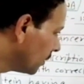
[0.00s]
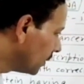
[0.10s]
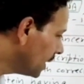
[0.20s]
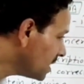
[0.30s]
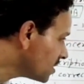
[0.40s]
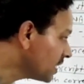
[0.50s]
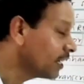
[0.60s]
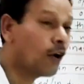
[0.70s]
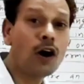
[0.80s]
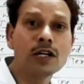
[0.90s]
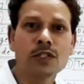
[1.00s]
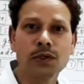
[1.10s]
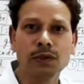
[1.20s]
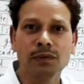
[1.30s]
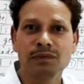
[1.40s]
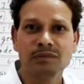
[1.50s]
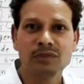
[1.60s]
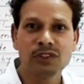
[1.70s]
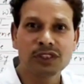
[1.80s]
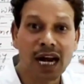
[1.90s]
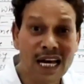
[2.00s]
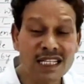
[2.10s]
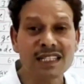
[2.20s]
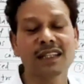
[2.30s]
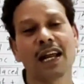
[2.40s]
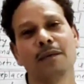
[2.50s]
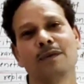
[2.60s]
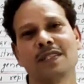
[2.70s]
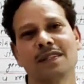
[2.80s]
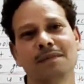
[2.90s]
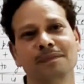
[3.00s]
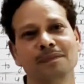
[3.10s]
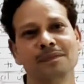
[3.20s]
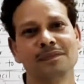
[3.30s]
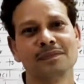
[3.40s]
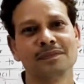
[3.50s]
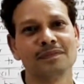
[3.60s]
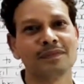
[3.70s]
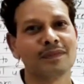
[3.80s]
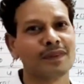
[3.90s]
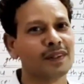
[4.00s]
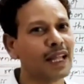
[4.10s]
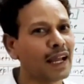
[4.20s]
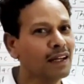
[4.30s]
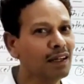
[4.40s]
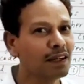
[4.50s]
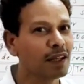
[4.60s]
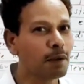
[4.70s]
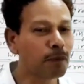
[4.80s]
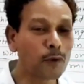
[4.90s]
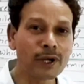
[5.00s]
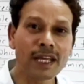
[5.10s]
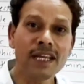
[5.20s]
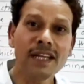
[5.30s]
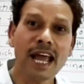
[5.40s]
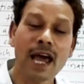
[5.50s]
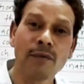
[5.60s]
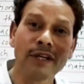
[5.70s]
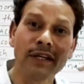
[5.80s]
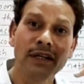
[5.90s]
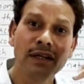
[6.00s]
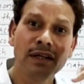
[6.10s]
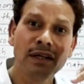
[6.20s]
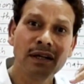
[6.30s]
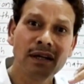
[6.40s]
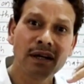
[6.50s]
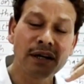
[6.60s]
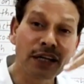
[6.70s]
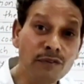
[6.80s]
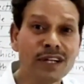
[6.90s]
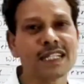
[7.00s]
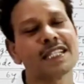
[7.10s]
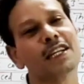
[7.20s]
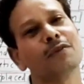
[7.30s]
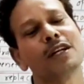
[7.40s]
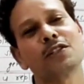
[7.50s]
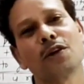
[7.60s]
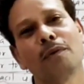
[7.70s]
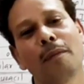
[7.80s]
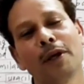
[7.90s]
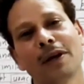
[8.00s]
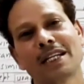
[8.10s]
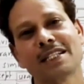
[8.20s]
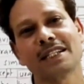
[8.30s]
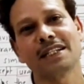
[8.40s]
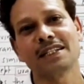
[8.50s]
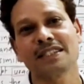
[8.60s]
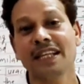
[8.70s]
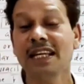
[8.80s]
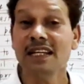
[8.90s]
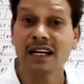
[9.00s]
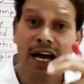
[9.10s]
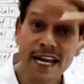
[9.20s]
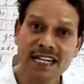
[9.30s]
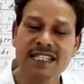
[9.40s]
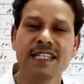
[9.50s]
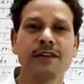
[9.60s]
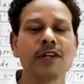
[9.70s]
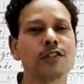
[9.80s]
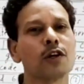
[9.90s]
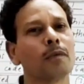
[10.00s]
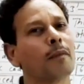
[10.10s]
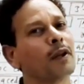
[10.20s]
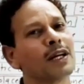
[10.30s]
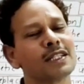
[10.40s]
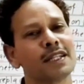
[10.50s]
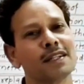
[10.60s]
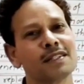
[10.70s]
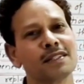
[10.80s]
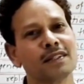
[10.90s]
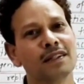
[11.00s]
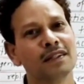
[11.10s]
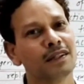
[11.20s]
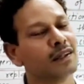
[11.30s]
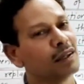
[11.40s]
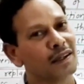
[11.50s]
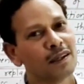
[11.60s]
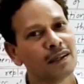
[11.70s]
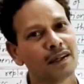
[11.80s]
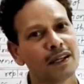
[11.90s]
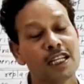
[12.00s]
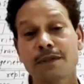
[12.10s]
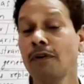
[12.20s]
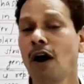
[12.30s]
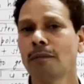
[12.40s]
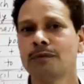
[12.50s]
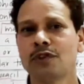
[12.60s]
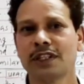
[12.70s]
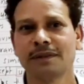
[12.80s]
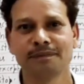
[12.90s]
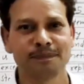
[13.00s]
this strand also transcribes, then a protein having reverse sequence of amino acids, incorrect sequence of amino acids is formed.